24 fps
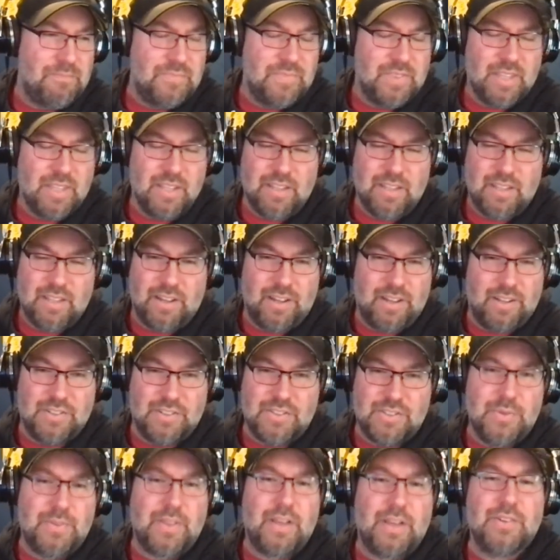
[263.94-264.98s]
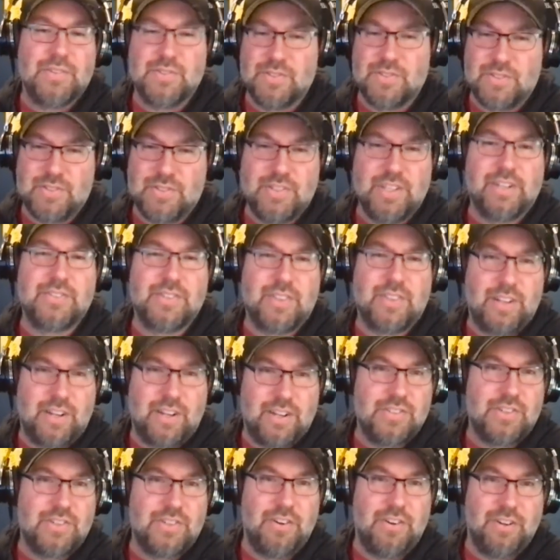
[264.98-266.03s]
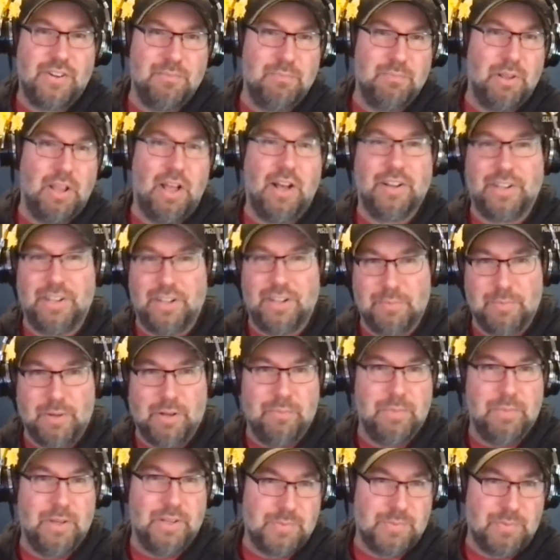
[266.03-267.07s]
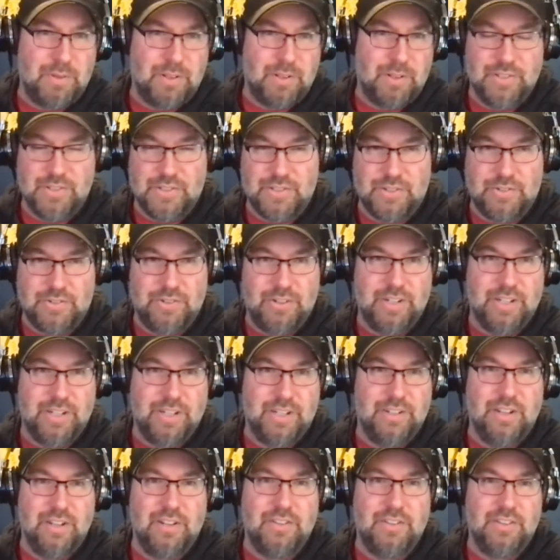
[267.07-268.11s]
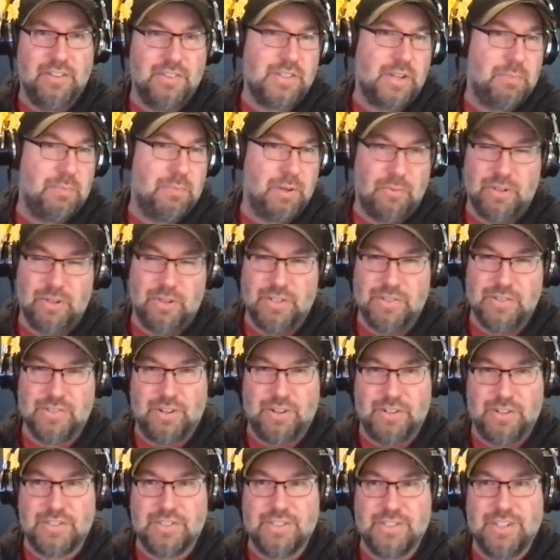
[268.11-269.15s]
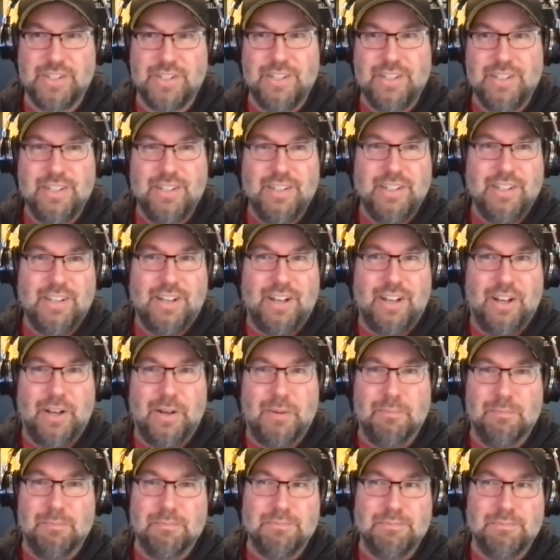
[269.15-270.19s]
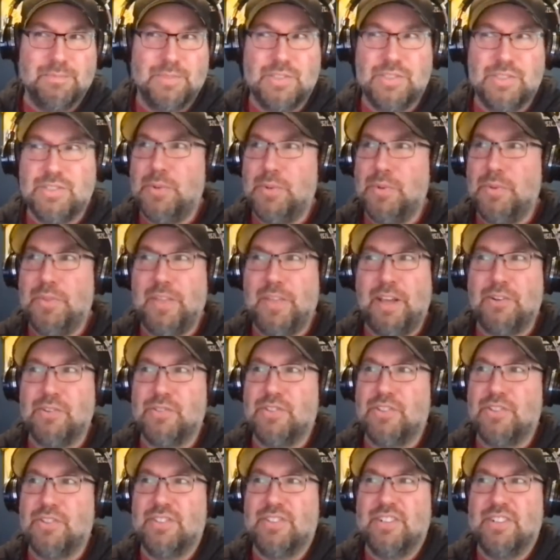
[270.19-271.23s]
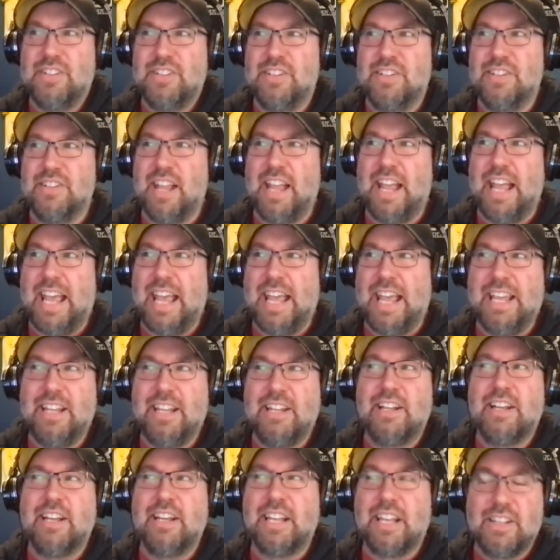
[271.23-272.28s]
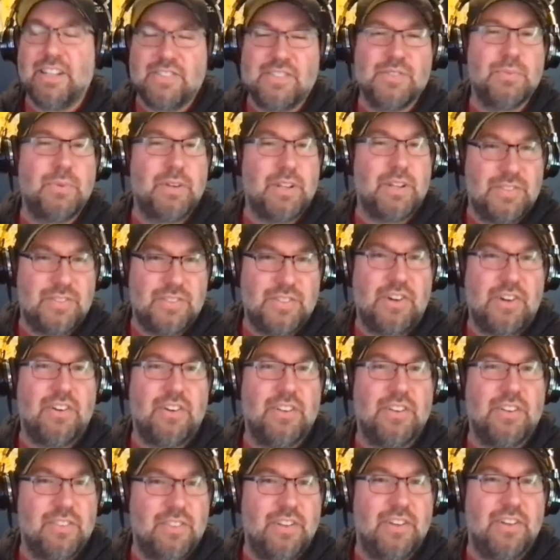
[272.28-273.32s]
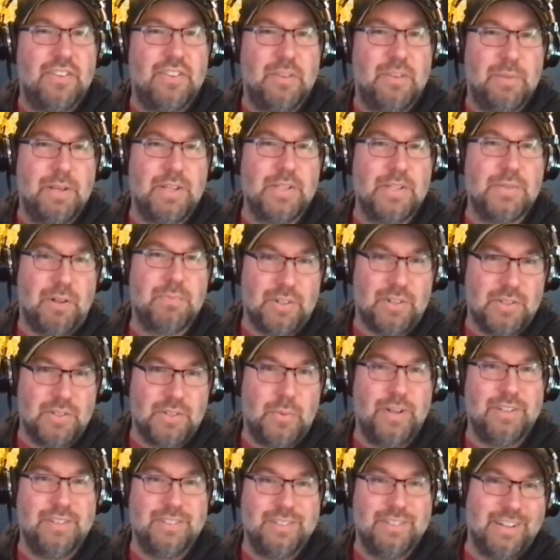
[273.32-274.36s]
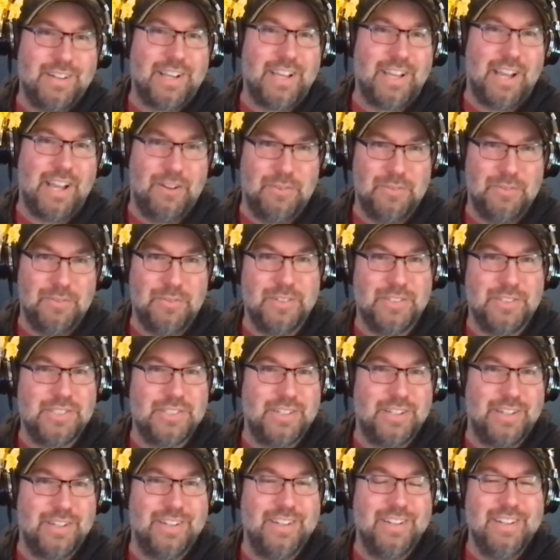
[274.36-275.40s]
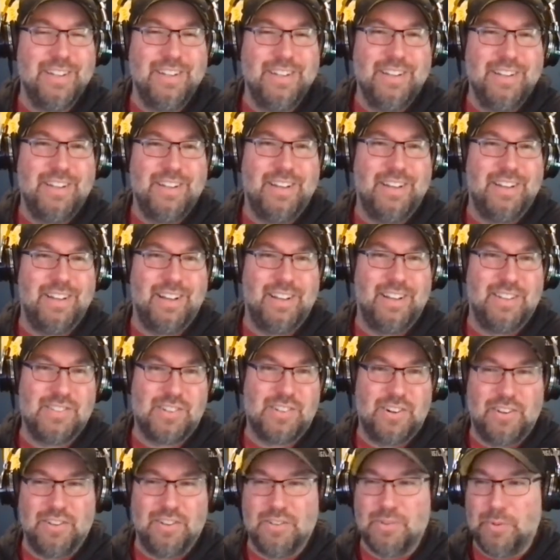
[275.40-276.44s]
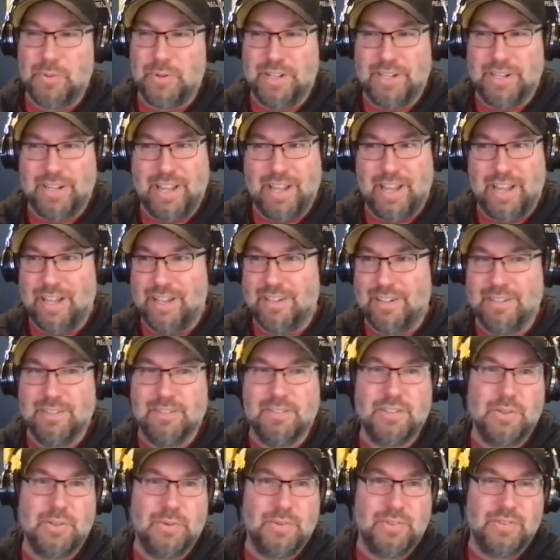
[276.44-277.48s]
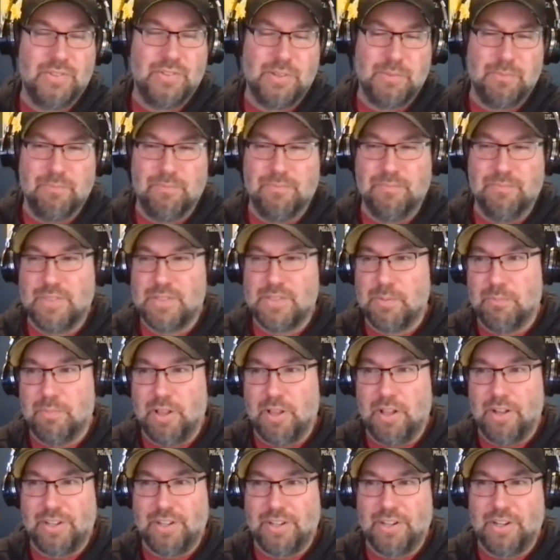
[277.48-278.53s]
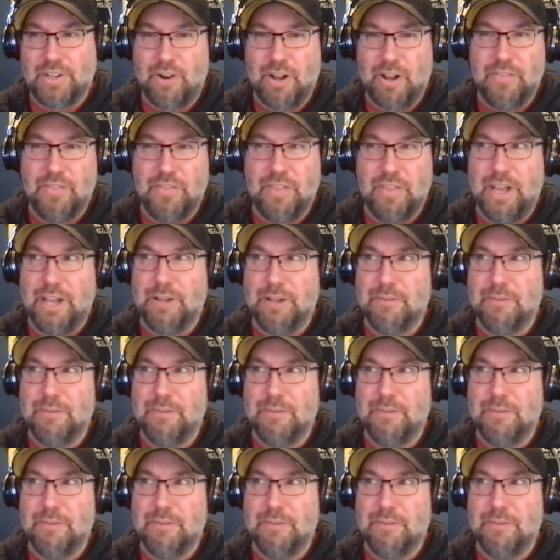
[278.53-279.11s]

uh, 2006 that I started blogging about baseball history and, and this type of research. Um, 2008, I guess, is when I started the the baseball twit account, which uh, uh, I started wow. tweeting at and doing some some blogging around that